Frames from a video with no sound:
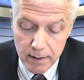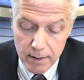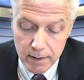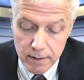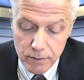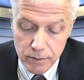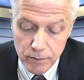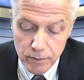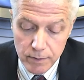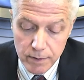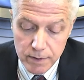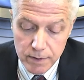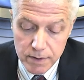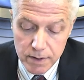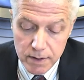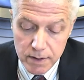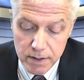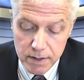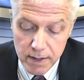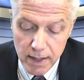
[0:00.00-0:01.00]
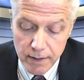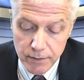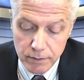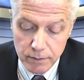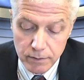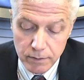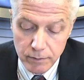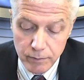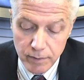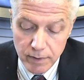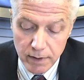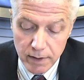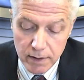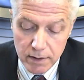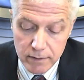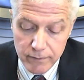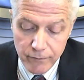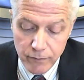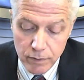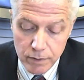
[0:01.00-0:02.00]
Endurance is scheduled to
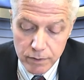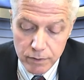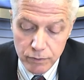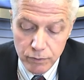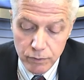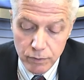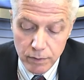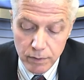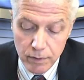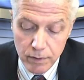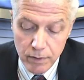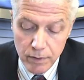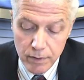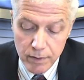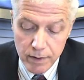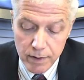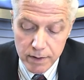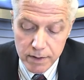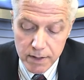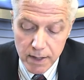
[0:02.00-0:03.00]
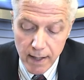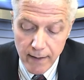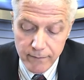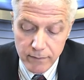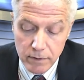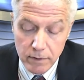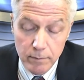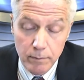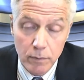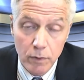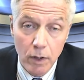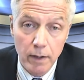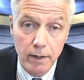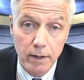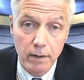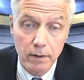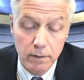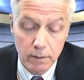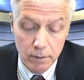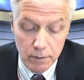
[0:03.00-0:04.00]
release first quarter earnings after the
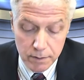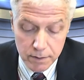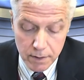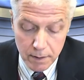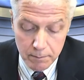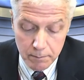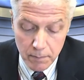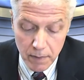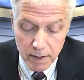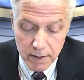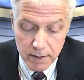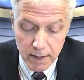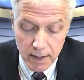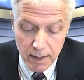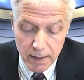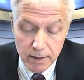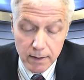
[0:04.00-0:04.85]
market close on Monday.